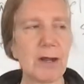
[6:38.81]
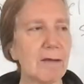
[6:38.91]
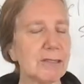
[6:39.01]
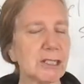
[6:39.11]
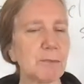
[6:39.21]
We
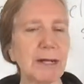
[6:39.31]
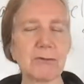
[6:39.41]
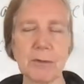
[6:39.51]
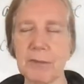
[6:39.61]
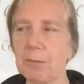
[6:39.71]
have a
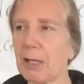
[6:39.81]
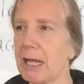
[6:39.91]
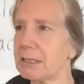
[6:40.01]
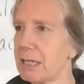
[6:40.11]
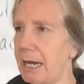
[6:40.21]
spectrum that
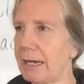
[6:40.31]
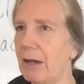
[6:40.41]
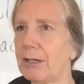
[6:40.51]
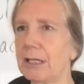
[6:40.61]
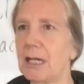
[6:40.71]
plants hang
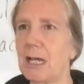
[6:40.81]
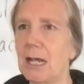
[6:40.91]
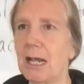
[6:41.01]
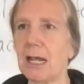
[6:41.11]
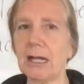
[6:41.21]
out in,
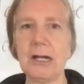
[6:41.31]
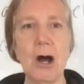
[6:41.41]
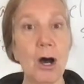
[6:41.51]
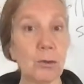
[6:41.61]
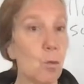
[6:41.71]
and
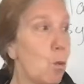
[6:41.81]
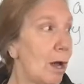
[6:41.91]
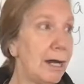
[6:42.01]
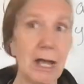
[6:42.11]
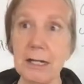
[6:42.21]
on
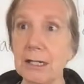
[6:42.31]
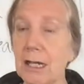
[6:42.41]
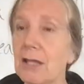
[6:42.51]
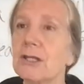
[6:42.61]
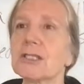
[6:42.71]
one
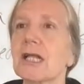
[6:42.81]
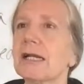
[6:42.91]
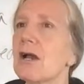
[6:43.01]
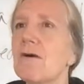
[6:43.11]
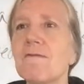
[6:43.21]
end there's
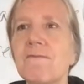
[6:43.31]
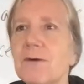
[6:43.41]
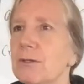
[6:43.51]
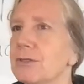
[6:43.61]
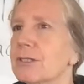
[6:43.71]
like
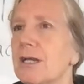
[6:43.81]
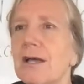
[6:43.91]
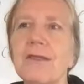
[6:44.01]
foods.